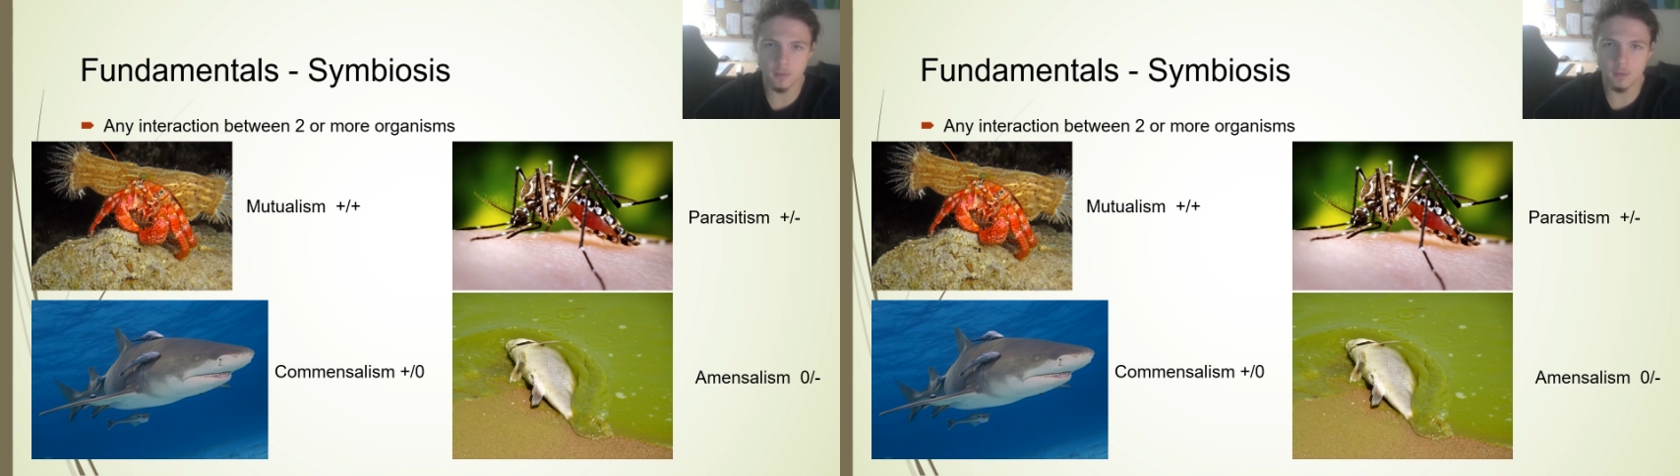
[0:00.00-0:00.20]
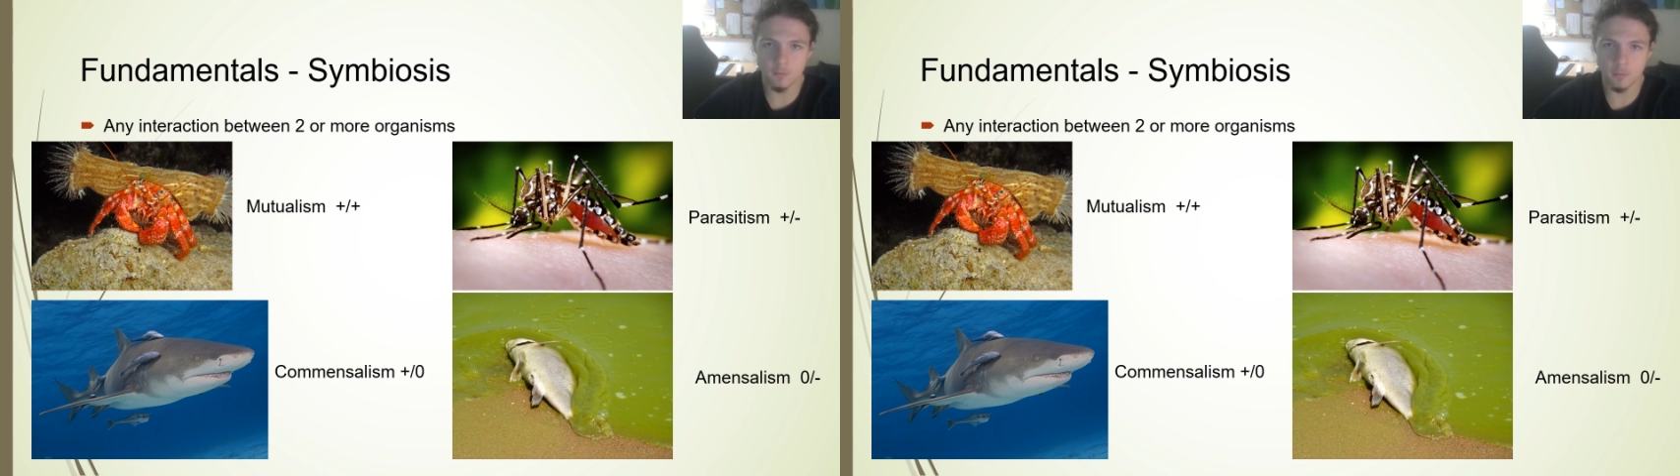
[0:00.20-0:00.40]

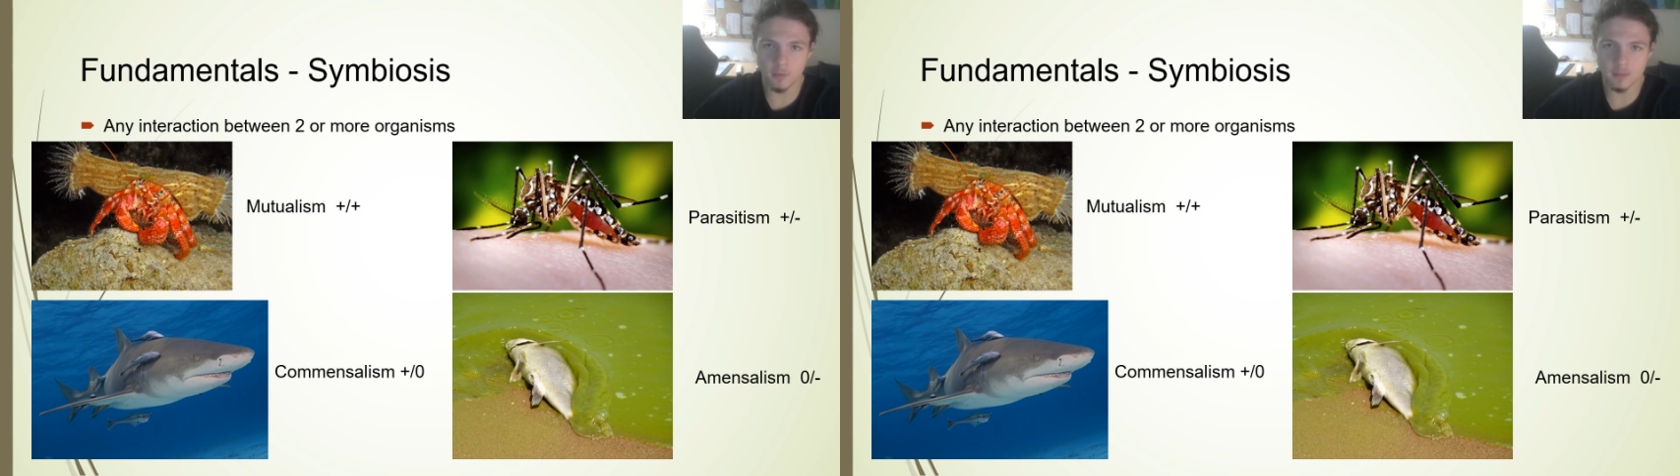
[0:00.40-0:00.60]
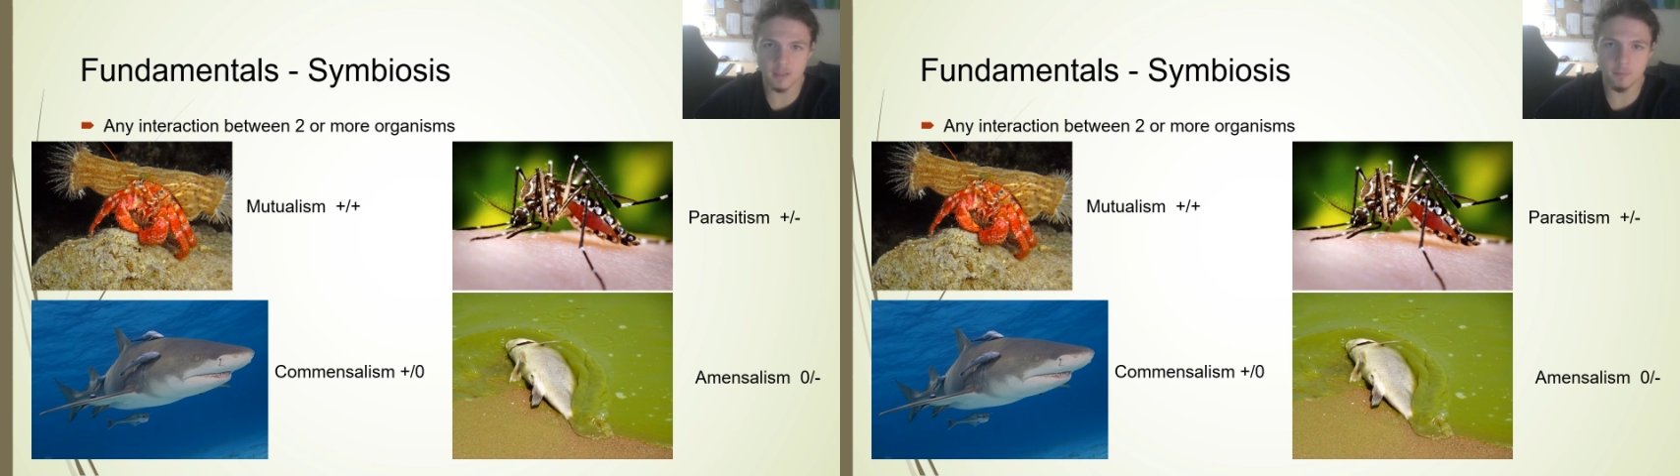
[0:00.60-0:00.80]
For
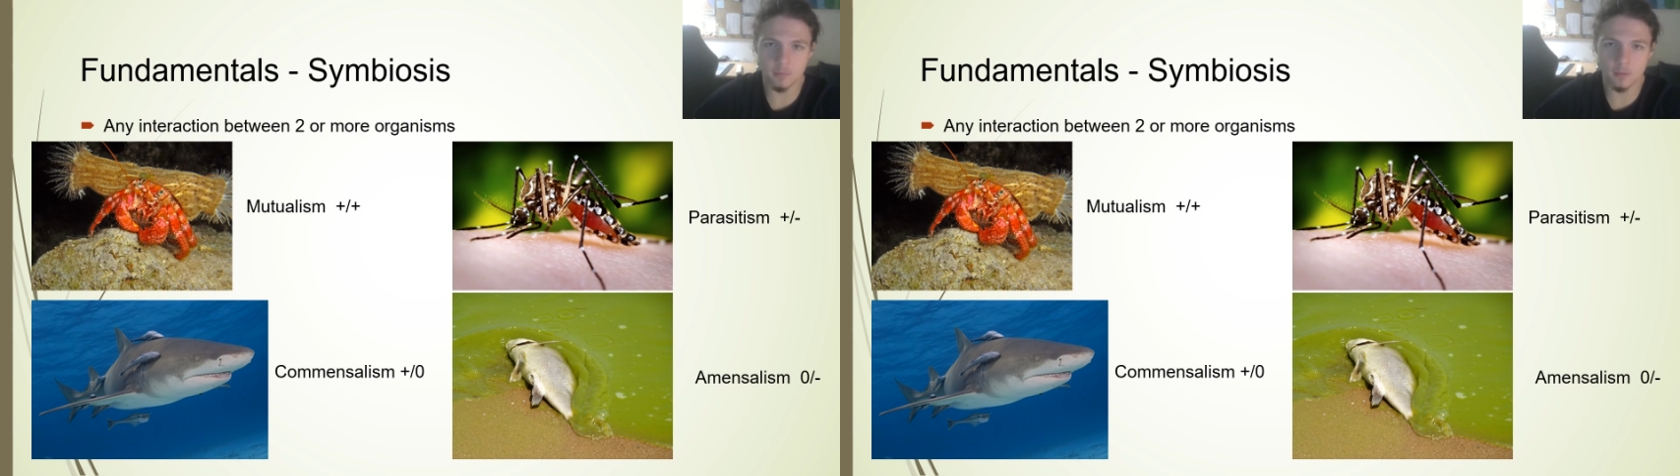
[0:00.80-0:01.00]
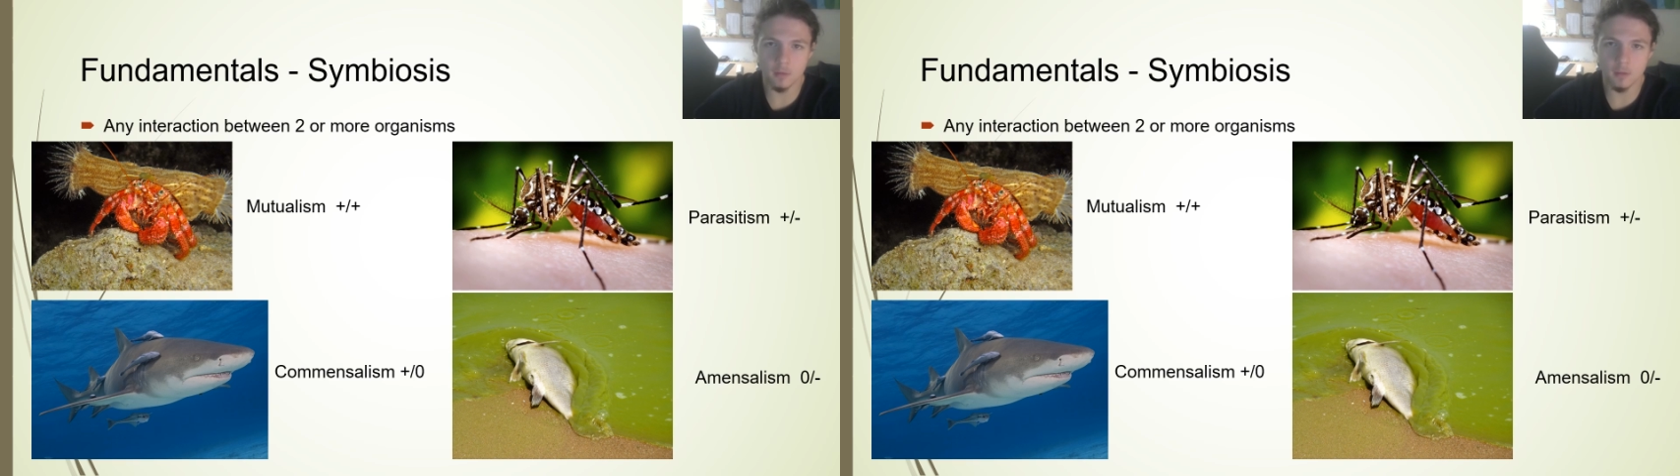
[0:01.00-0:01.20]

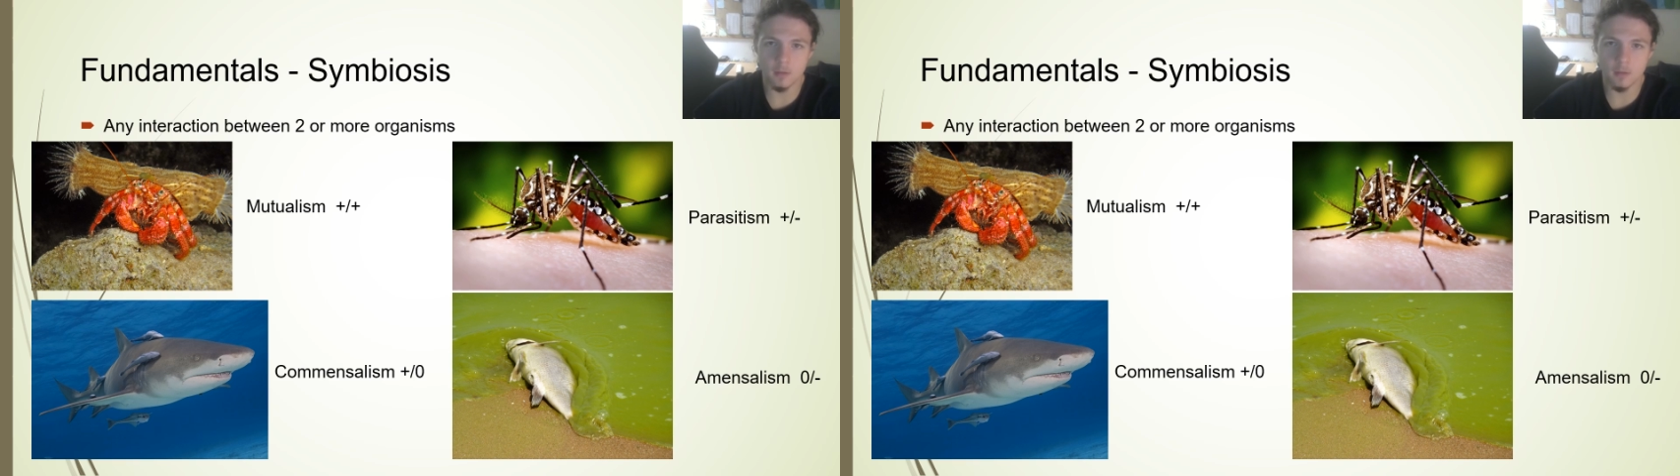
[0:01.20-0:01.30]
example,